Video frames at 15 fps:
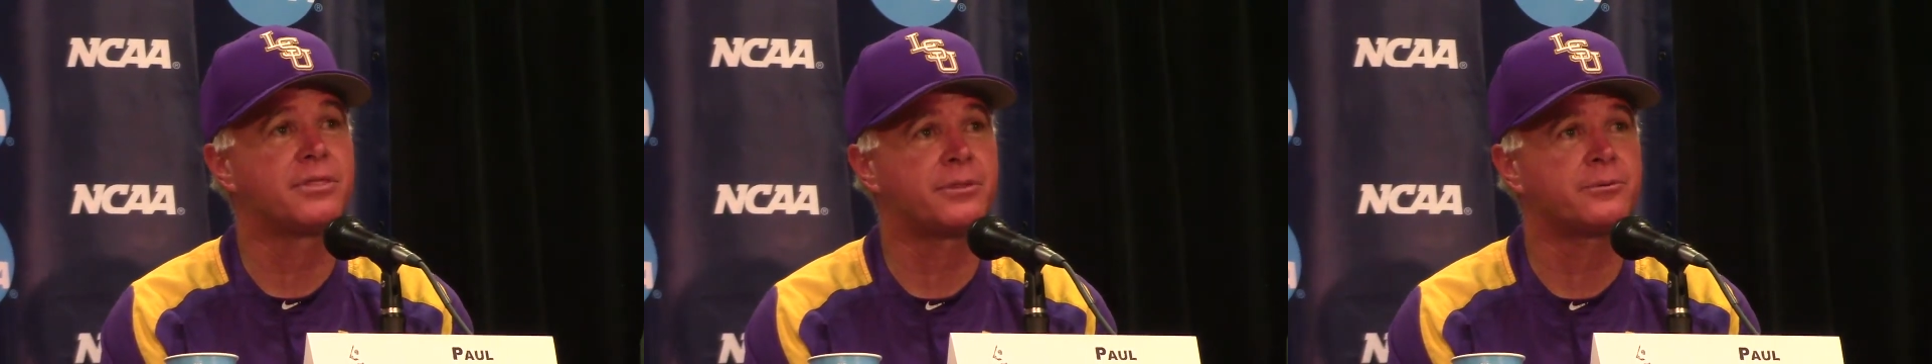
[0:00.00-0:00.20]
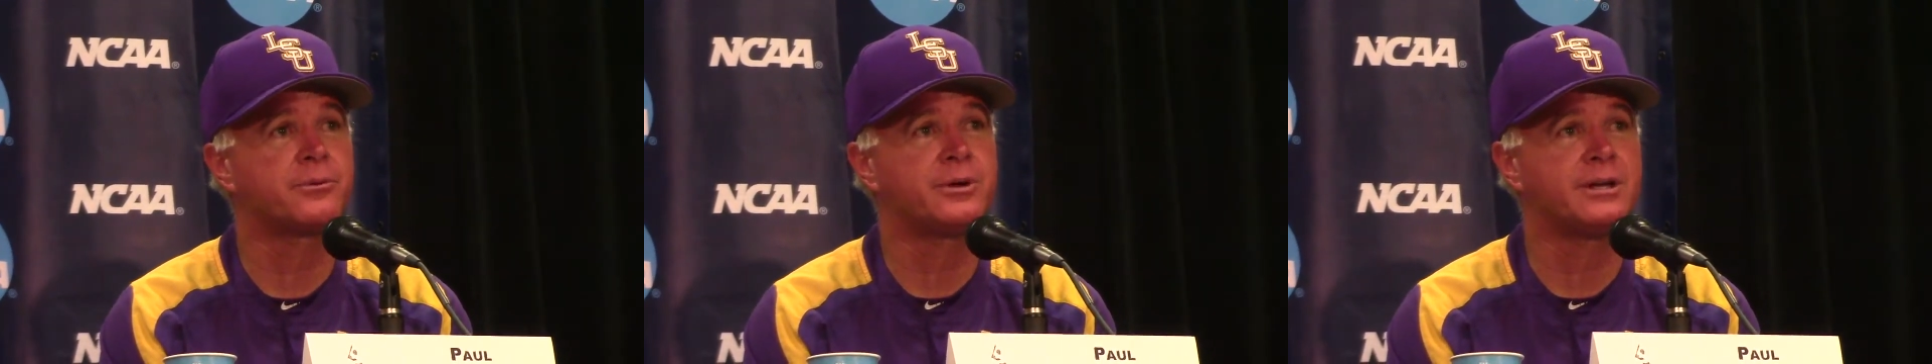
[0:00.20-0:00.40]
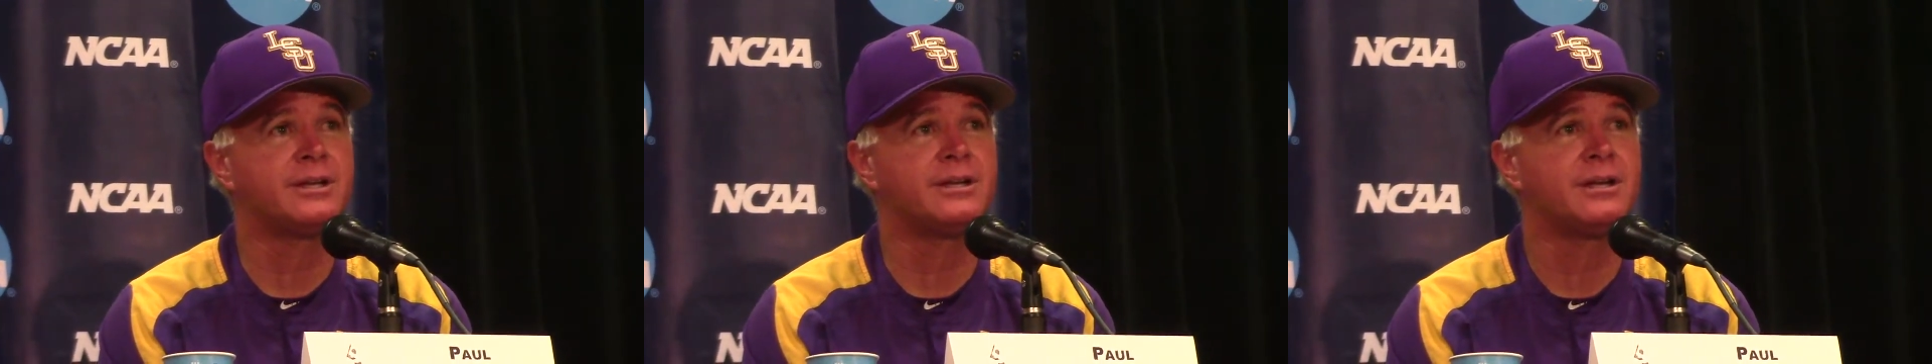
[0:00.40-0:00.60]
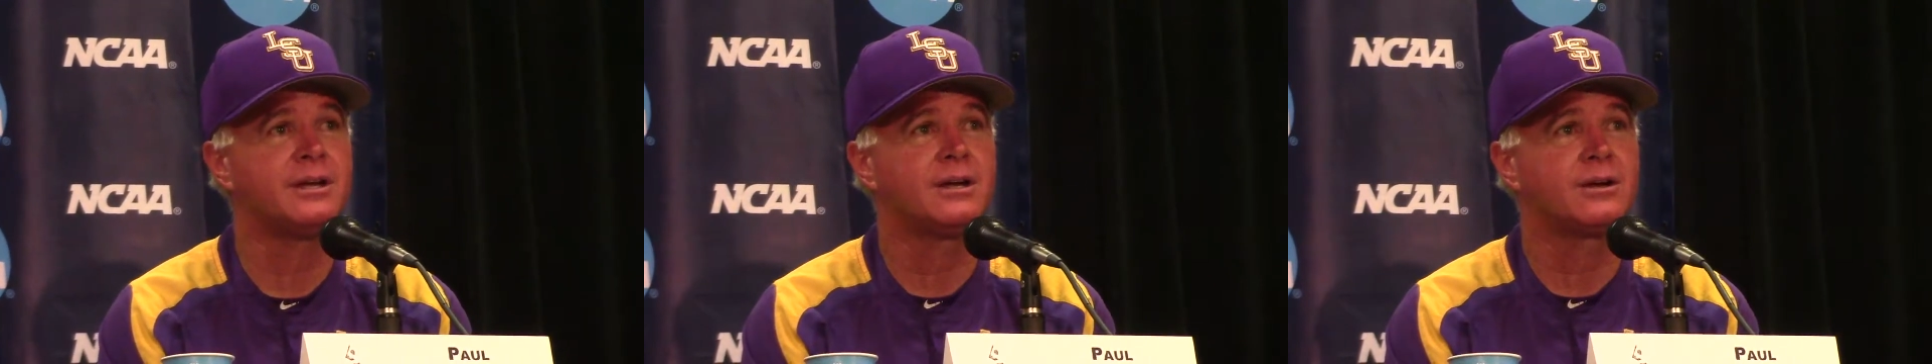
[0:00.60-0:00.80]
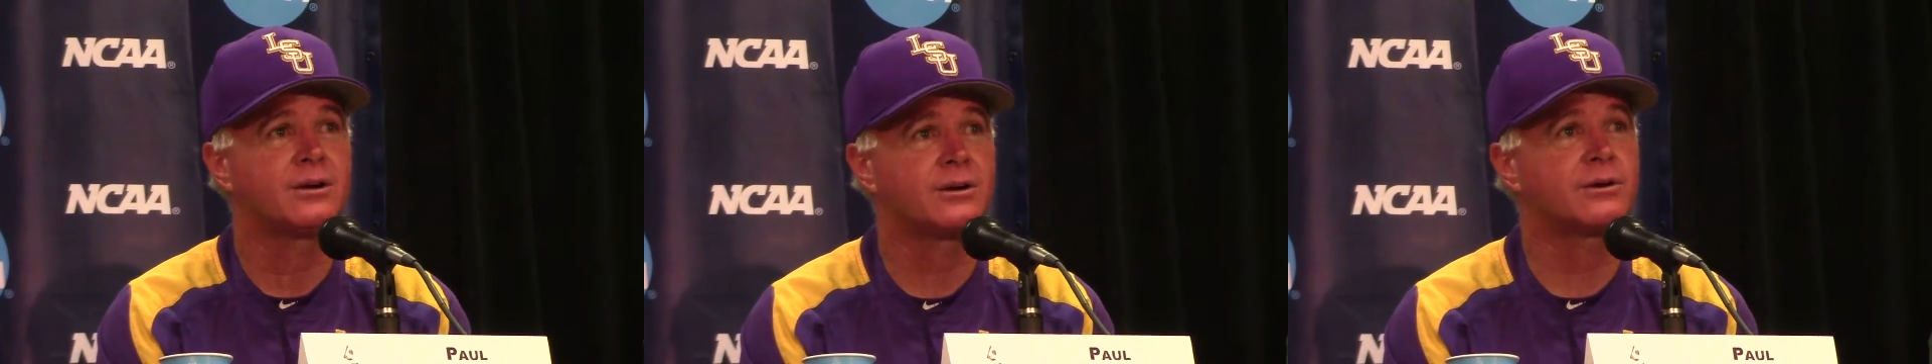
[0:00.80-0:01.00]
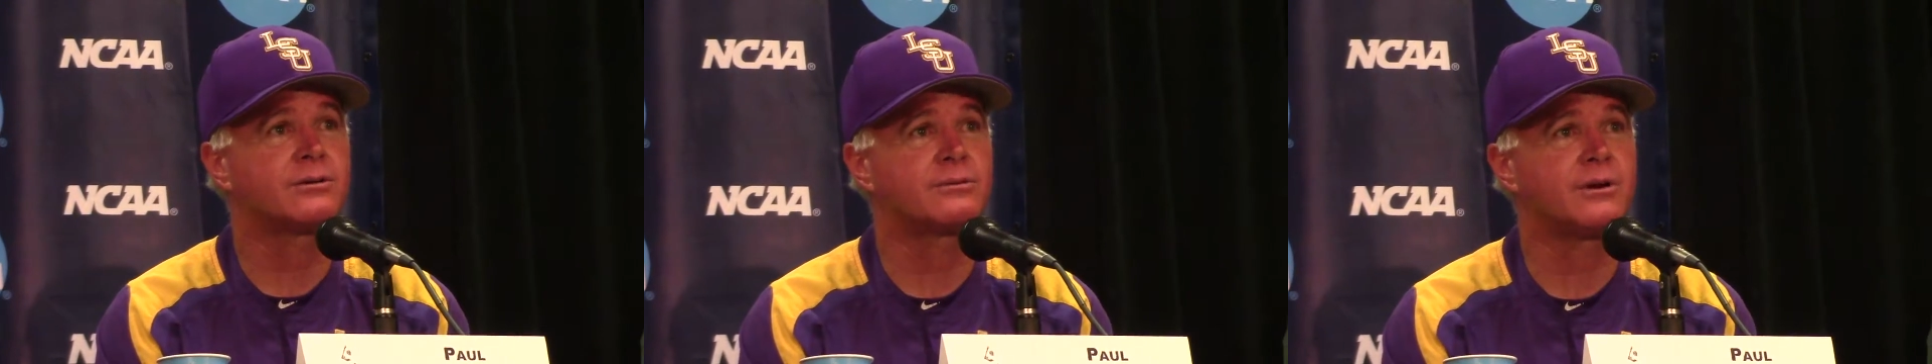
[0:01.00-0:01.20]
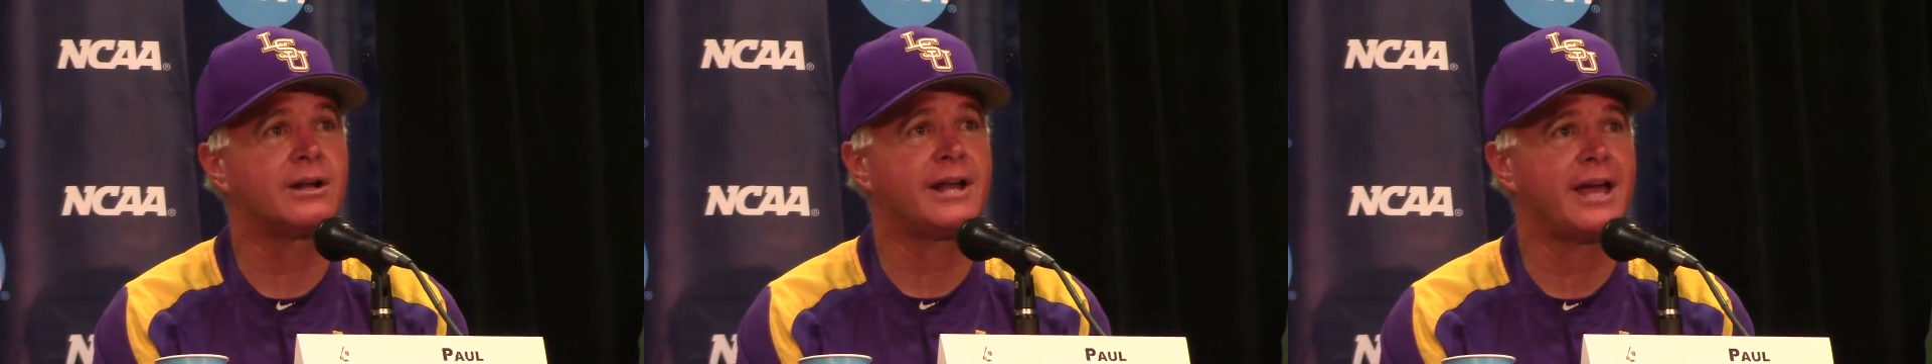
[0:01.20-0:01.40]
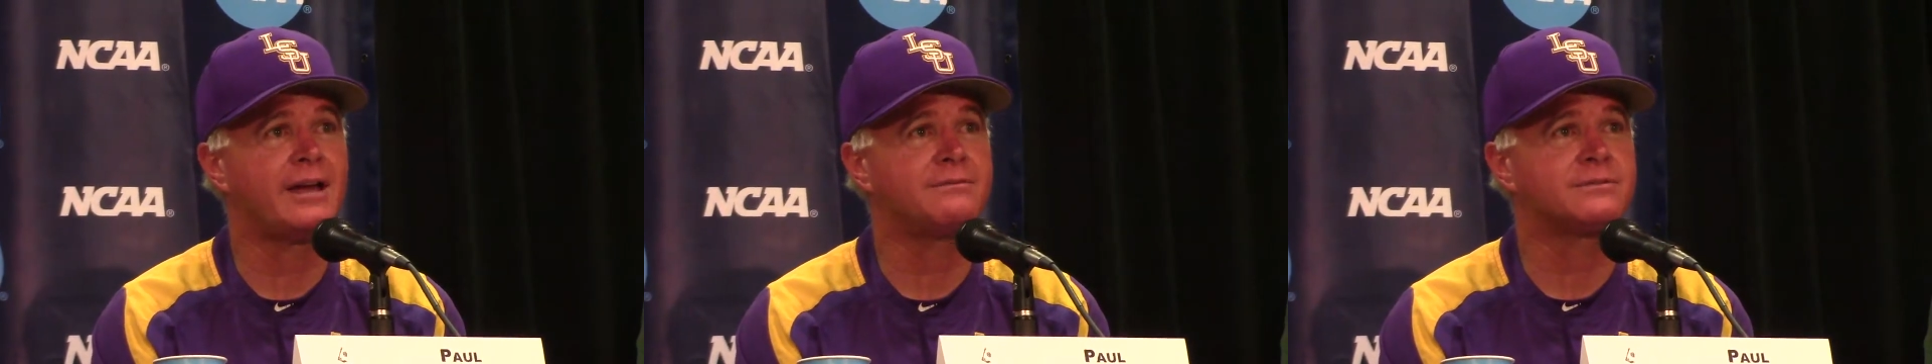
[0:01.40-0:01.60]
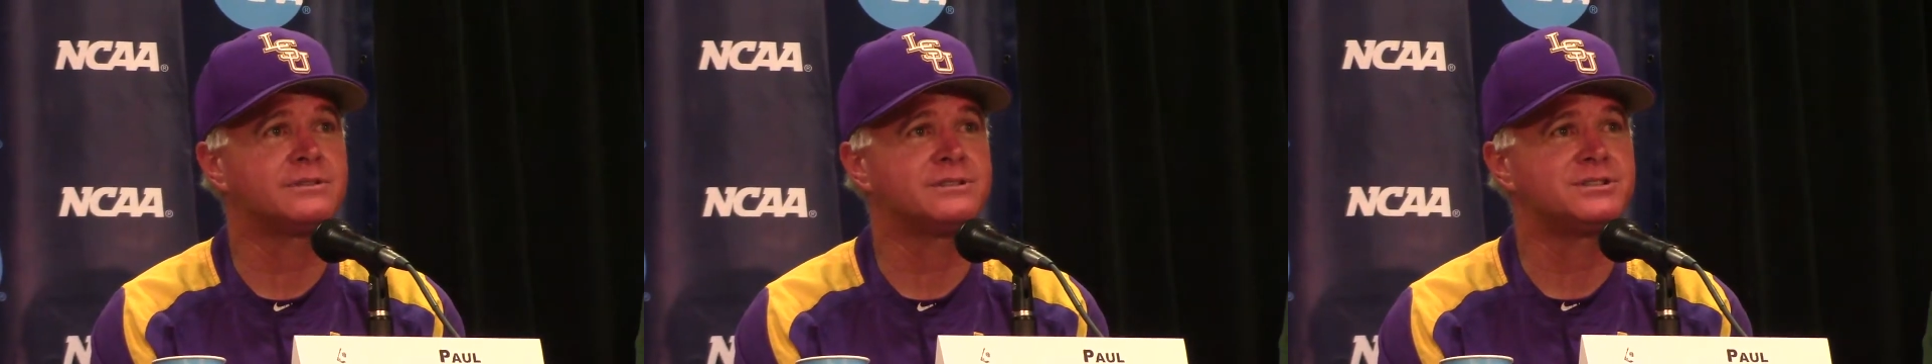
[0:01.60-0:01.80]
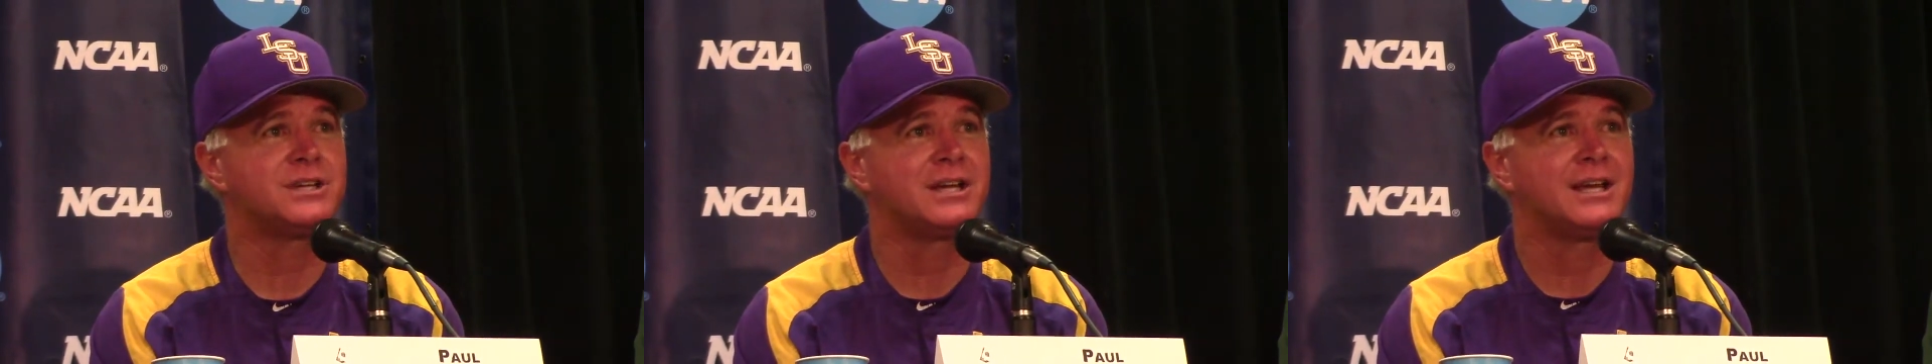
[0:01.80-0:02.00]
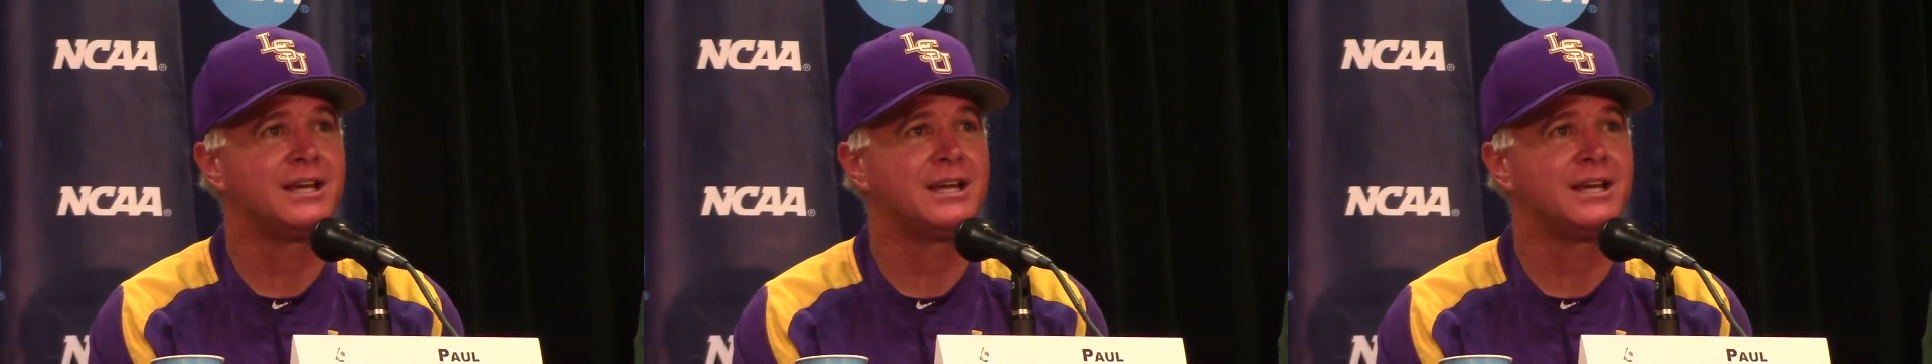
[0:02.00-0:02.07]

three earned run average.